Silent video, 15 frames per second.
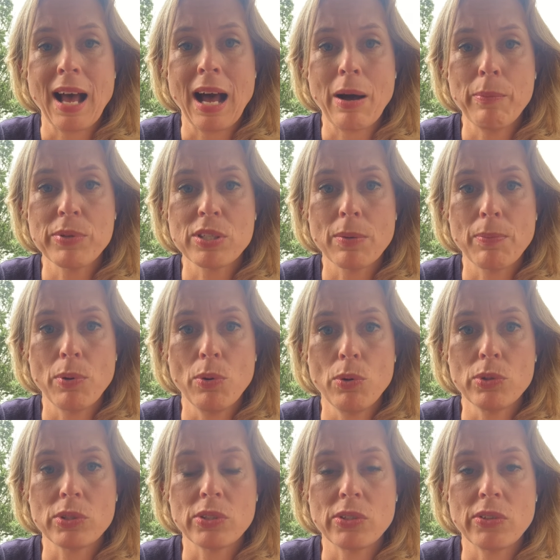help
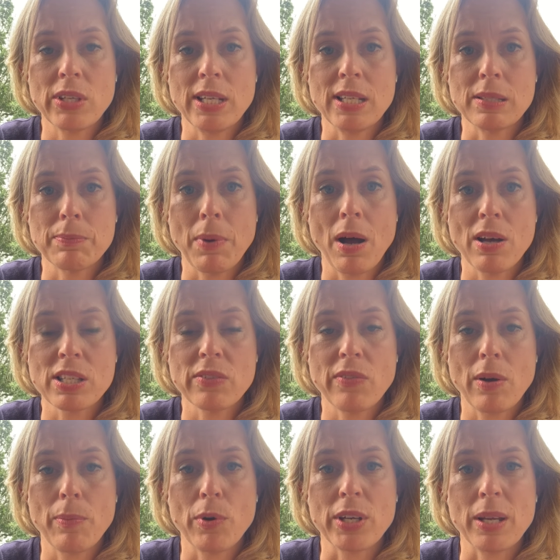support these parts of
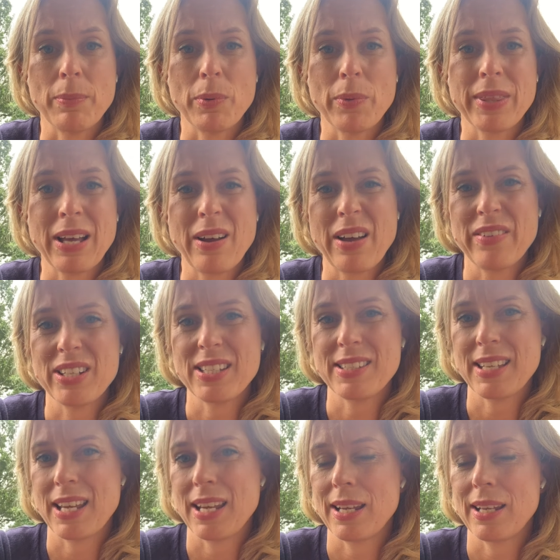our body, but without having to
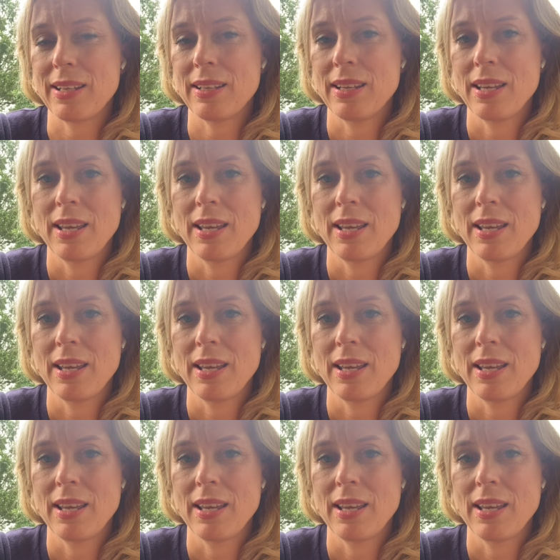take